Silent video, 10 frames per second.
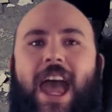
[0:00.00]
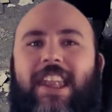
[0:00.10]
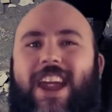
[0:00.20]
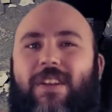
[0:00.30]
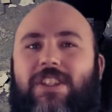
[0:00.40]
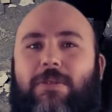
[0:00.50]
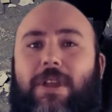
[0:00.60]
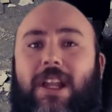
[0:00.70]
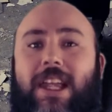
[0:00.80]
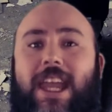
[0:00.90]
and there is some
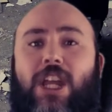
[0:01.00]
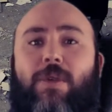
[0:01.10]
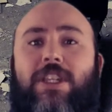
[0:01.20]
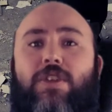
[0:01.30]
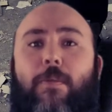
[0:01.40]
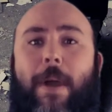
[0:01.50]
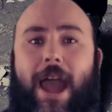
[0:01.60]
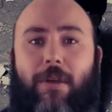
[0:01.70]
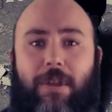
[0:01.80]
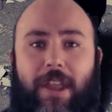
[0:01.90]
clear crystal
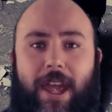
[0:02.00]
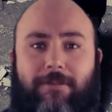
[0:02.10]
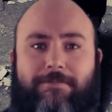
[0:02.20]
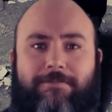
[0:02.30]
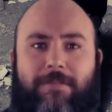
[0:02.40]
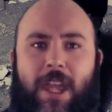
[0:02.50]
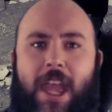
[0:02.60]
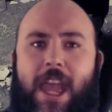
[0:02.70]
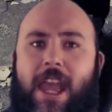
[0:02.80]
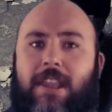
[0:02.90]
powder there.
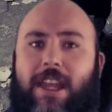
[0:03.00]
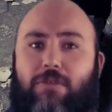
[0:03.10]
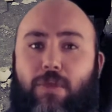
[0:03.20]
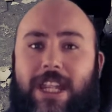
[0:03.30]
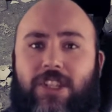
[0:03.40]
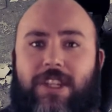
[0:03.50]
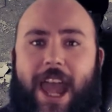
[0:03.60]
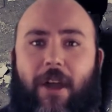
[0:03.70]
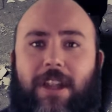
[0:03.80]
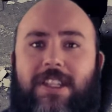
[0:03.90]
They reach
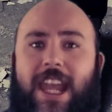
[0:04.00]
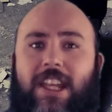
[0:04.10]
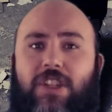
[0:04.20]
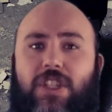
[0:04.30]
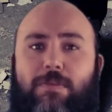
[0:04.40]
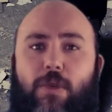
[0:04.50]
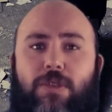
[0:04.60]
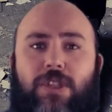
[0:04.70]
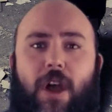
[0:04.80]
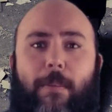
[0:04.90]
down and take a small
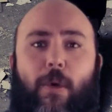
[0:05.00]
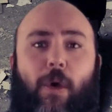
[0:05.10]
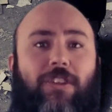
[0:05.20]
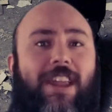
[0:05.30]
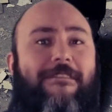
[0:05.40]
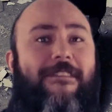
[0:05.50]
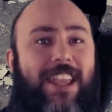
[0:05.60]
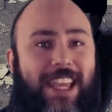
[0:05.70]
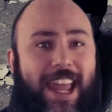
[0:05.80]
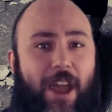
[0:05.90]
sample onto their
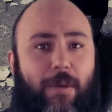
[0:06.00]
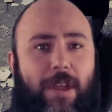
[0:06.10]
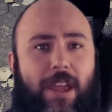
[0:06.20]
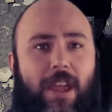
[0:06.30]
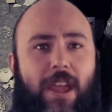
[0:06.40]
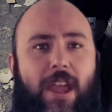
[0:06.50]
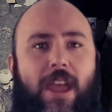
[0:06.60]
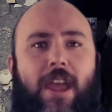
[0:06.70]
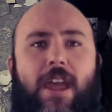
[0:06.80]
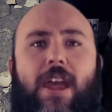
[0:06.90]
fingernail.
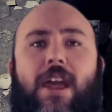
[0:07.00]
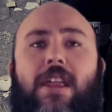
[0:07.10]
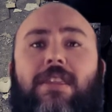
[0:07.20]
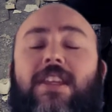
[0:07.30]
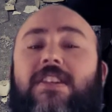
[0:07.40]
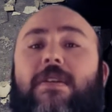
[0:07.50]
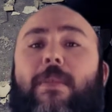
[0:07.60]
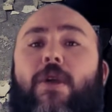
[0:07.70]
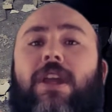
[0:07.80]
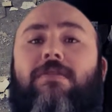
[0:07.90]
This is
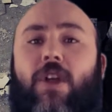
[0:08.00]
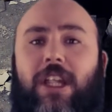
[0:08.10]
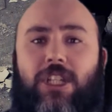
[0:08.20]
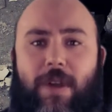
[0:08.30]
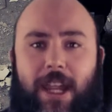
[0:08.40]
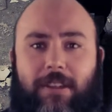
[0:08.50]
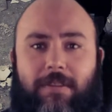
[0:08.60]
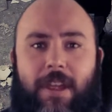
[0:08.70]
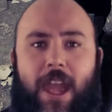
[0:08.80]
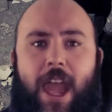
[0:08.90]
ammonium nitrate
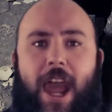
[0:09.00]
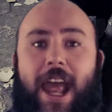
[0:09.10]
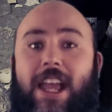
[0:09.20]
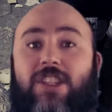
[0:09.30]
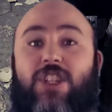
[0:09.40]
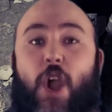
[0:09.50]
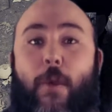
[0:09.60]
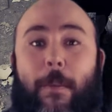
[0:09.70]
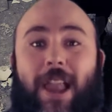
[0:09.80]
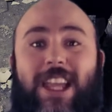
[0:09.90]
and has
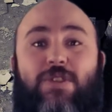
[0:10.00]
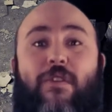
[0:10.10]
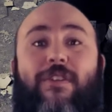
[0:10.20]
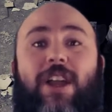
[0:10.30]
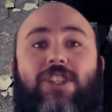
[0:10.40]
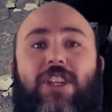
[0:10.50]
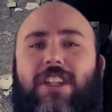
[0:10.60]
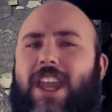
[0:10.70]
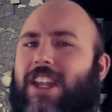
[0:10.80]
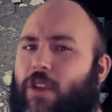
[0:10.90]
no place or
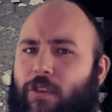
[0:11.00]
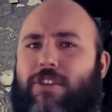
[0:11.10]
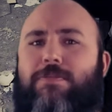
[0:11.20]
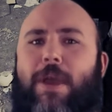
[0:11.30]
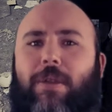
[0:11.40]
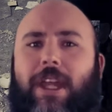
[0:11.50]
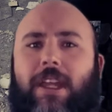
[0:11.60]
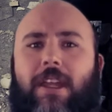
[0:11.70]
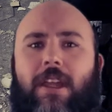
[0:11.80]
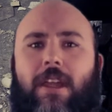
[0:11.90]
function in an office building.